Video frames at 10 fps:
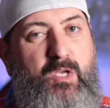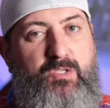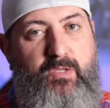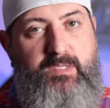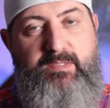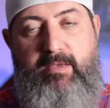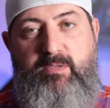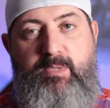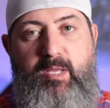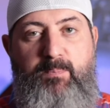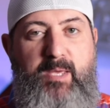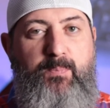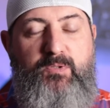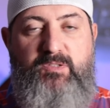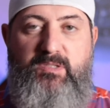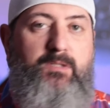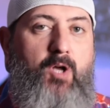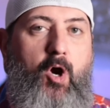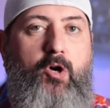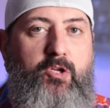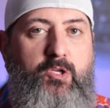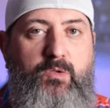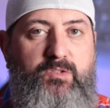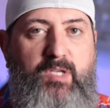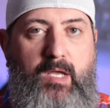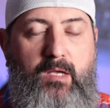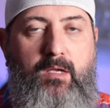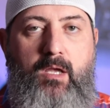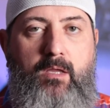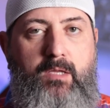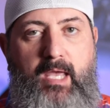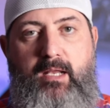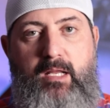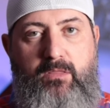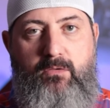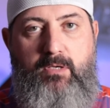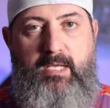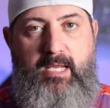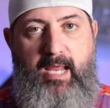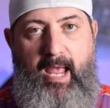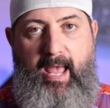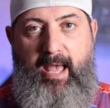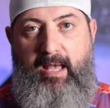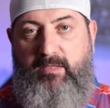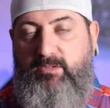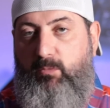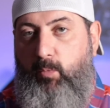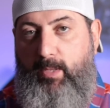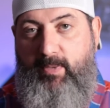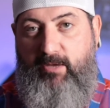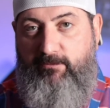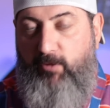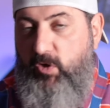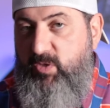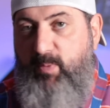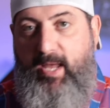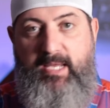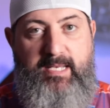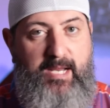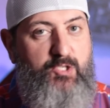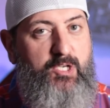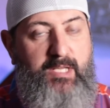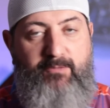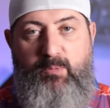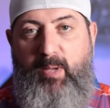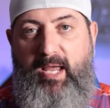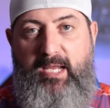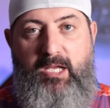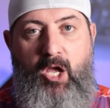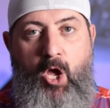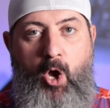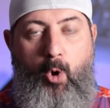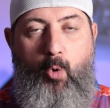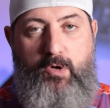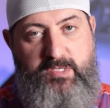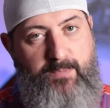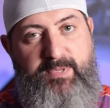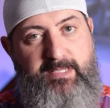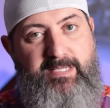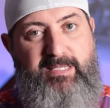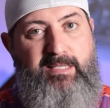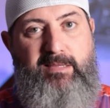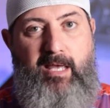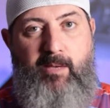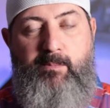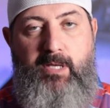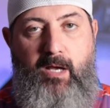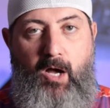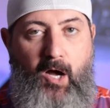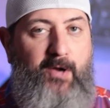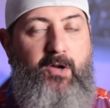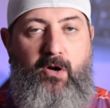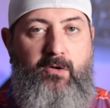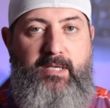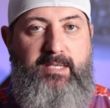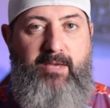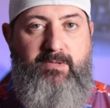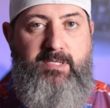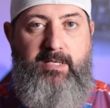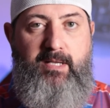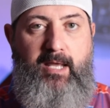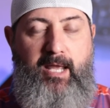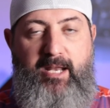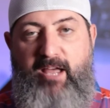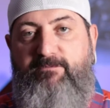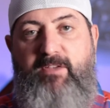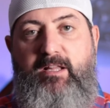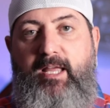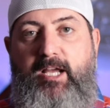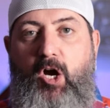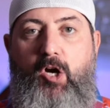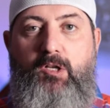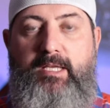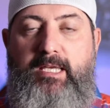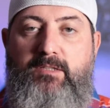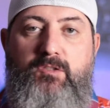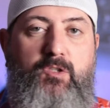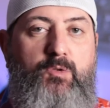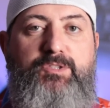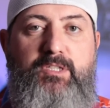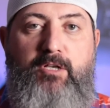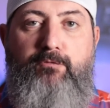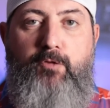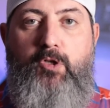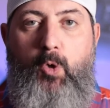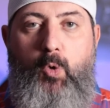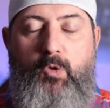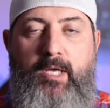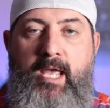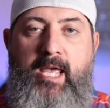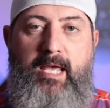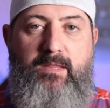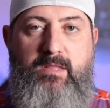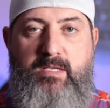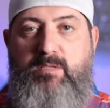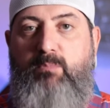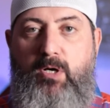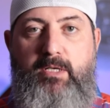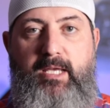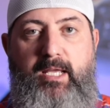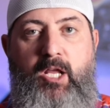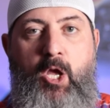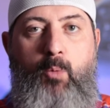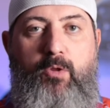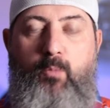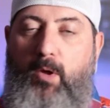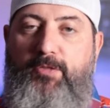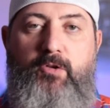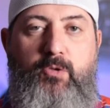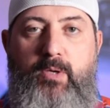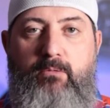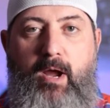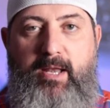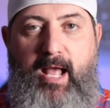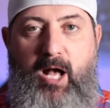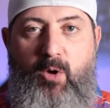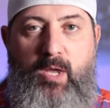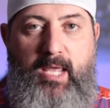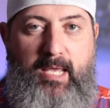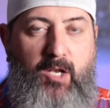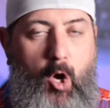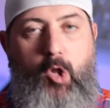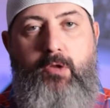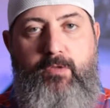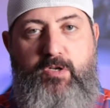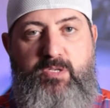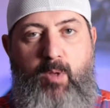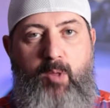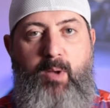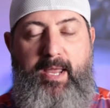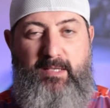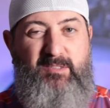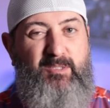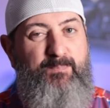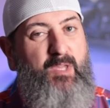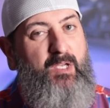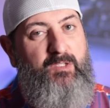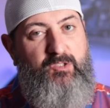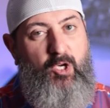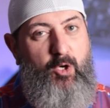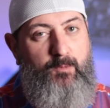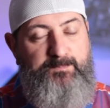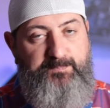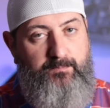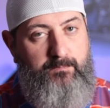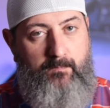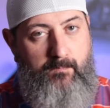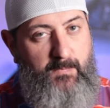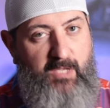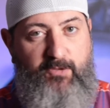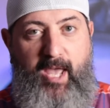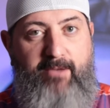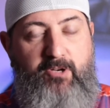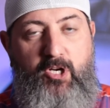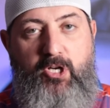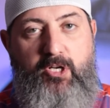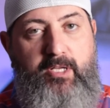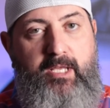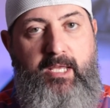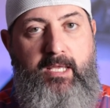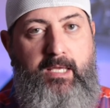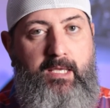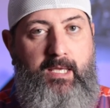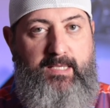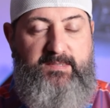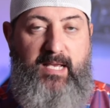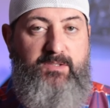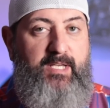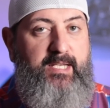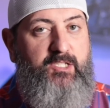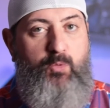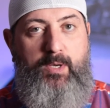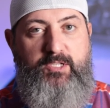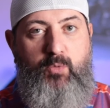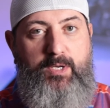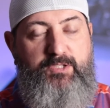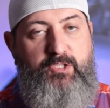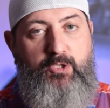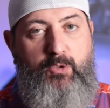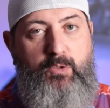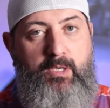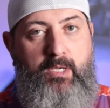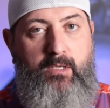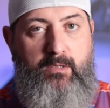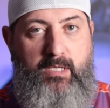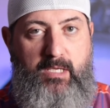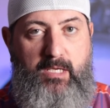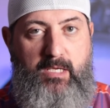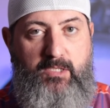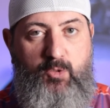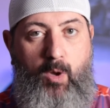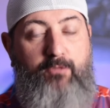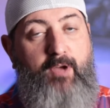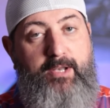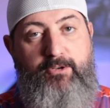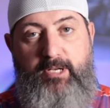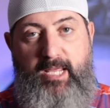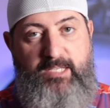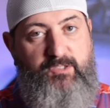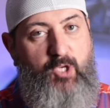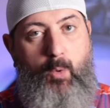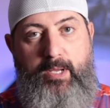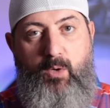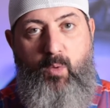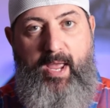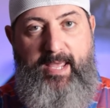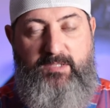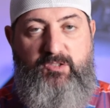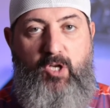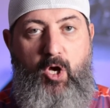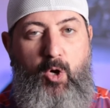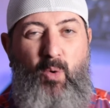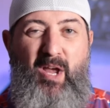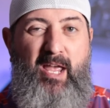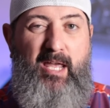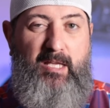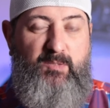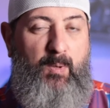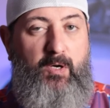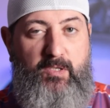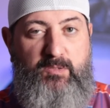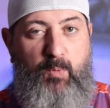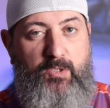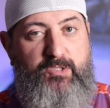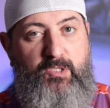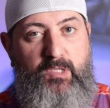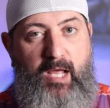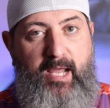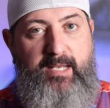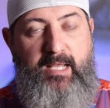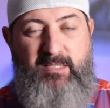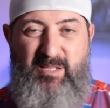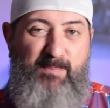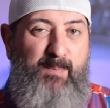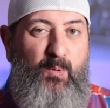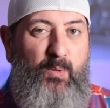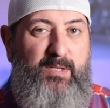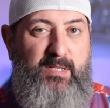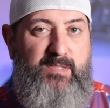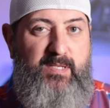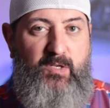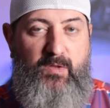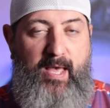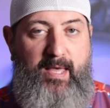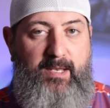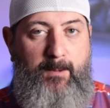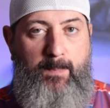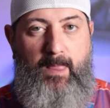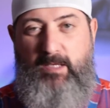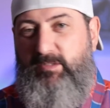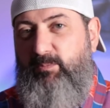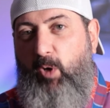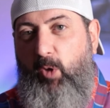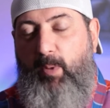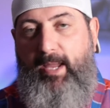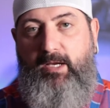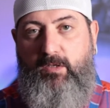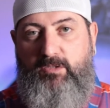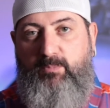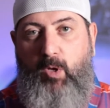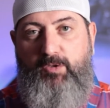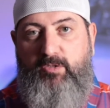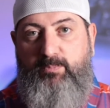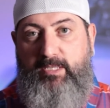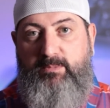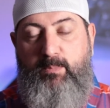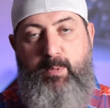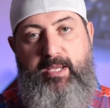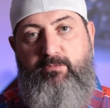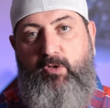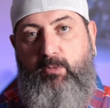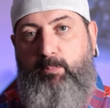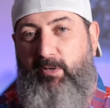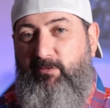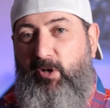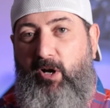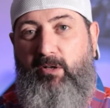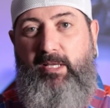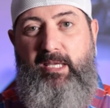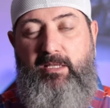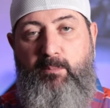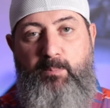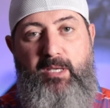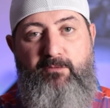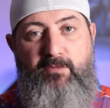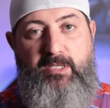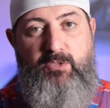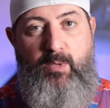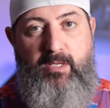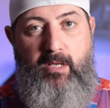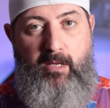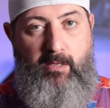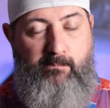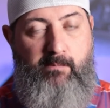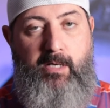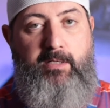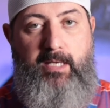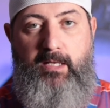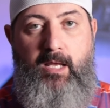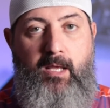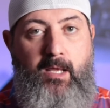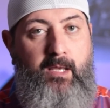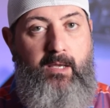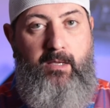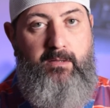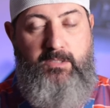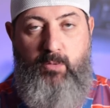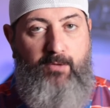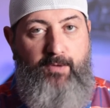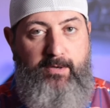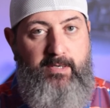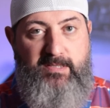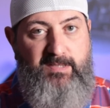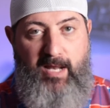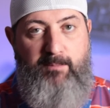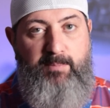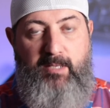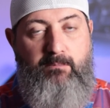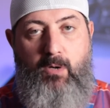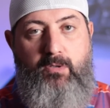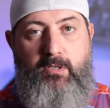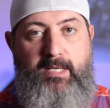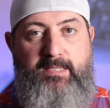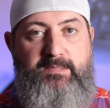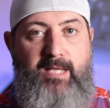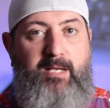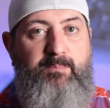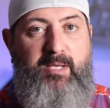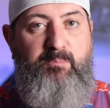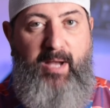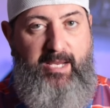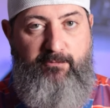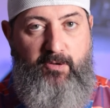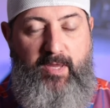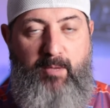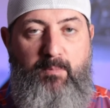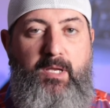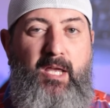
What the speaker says: So this tells me that people still are using the 883 as maybe a first bike, an entry-level bike, or something to get them on a Harley-Davidson. And I feel like Harley is losing their foothold in this market with what they're doing right now in all of their small bikes. So if you haven't heard, it sounds like in 2022, the 1200 is going away. So it's part of the Sportster line. Some people wouldn't consider that a small bike or a small displacement bike, but for Harley in the big V-twin market, the 1200 is not a big motor and it's not a big bike for them.